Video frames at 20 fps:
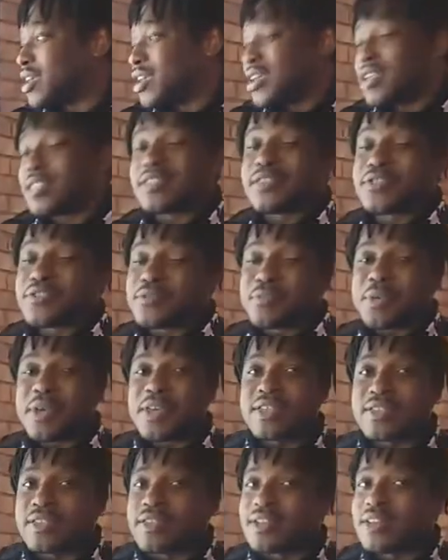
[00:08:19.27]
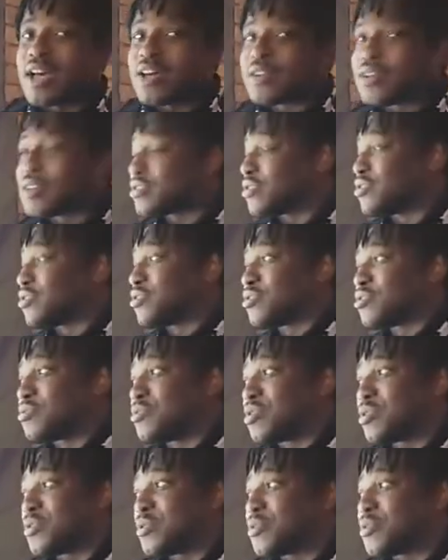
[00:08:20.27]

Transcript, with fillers: into this space and allowing us to do what